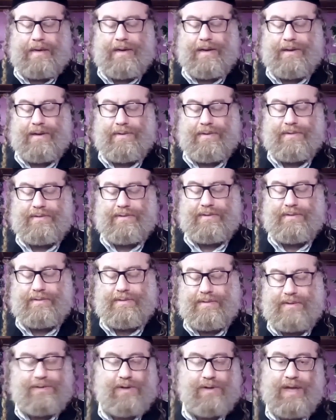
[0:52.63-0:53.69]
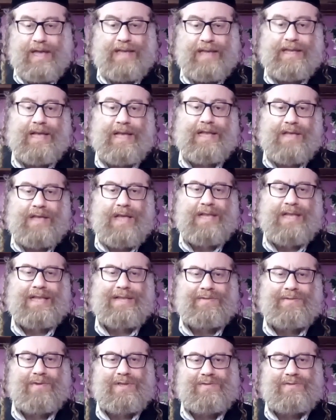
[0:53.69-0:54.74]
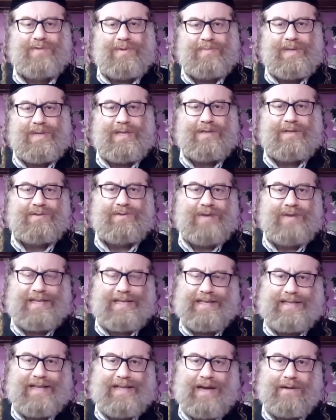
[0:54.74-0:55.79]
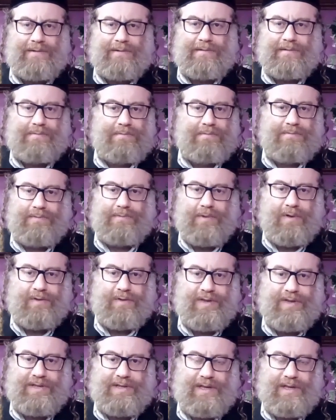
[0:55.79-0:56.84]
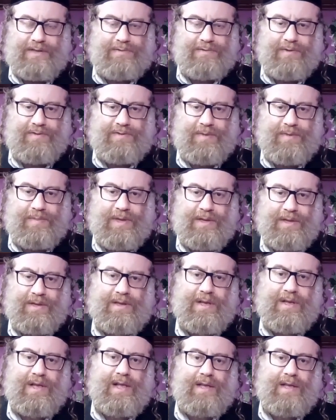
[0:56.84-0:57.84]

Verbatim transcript: I don't know, so it, and, and it was forbidden to write it down. All of these years was forbidden.